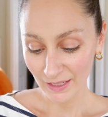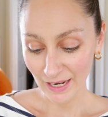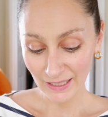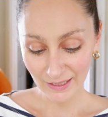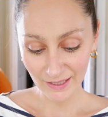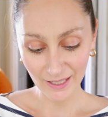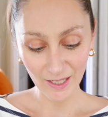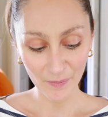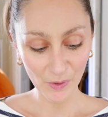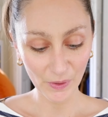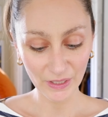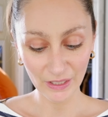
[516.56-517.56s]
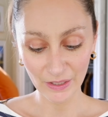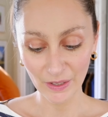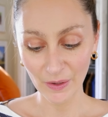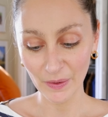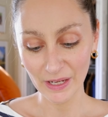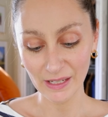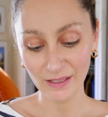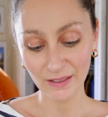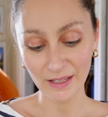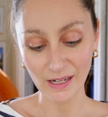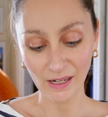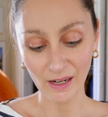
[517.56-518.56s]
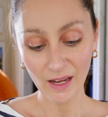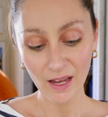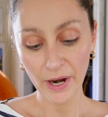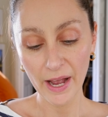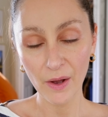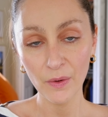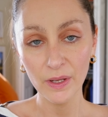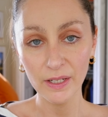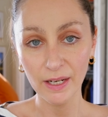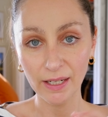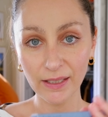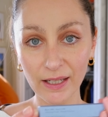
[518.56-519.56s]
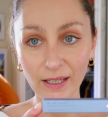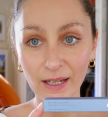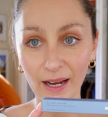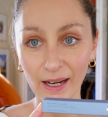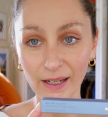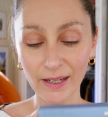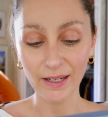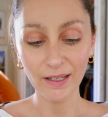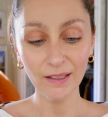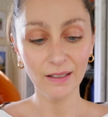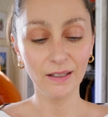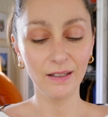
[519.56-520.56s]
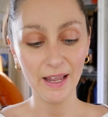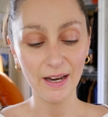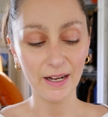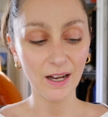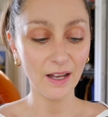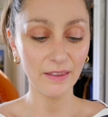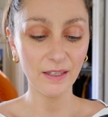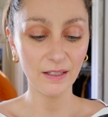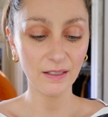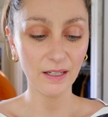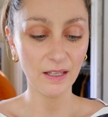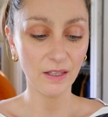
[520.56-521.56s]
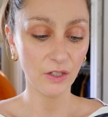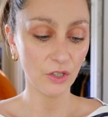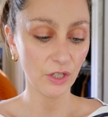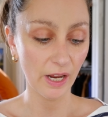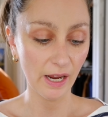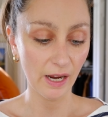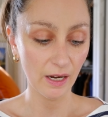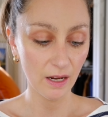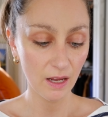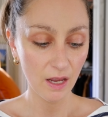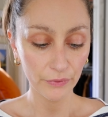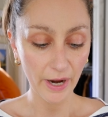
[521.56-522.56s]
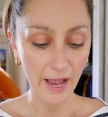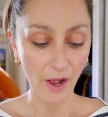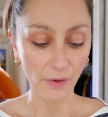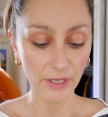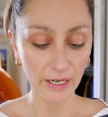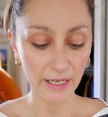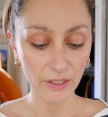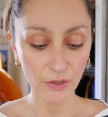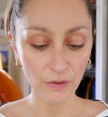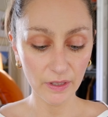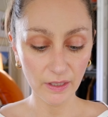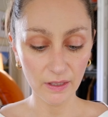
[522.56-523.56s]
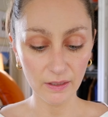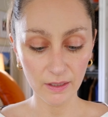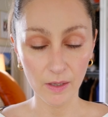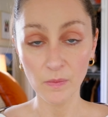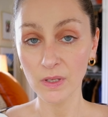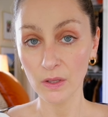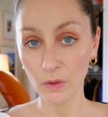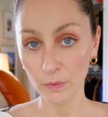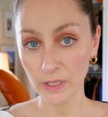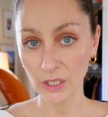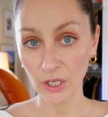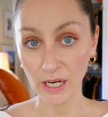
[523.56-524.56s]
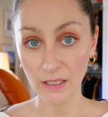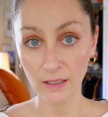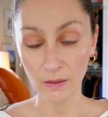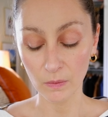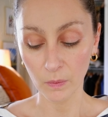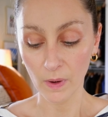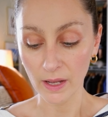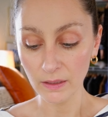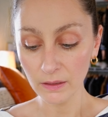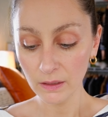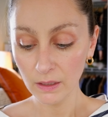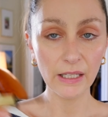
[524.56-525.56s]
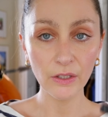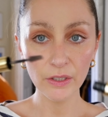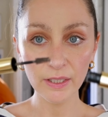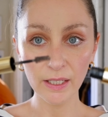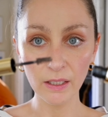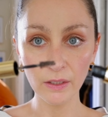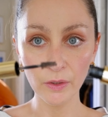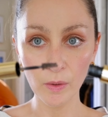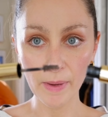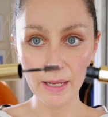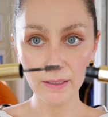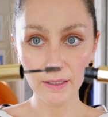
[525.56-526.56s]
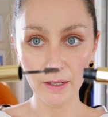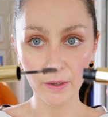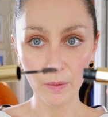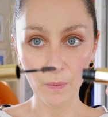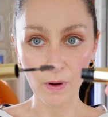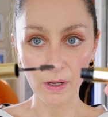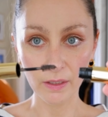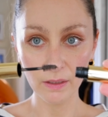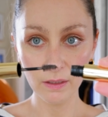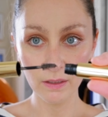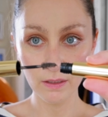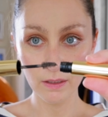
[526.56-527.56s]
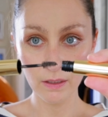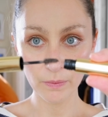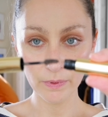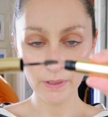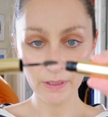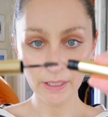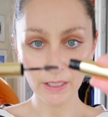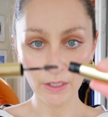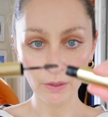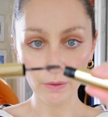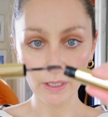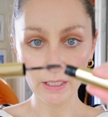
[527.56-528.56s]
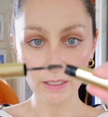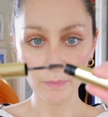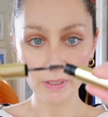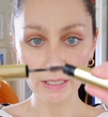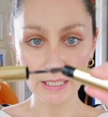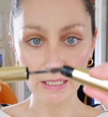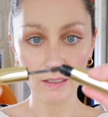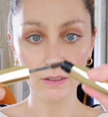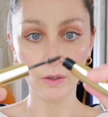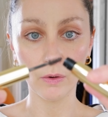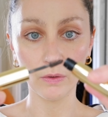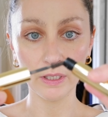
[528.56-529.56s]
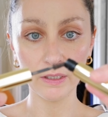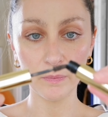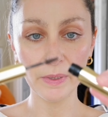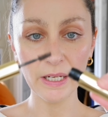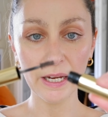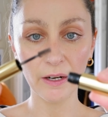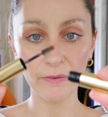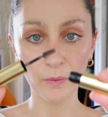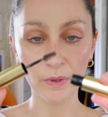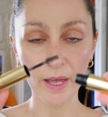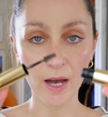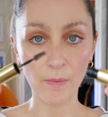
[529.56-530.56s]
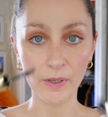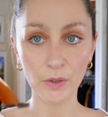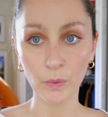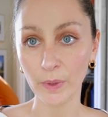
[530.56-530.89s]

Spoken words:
Next thing I'm going to do is the Brow 1980, and I got this in the shade brown, and I do think this comes in 3 shades as well. It looks like a little mascara wand, really cute and petite, so let's be careful with how much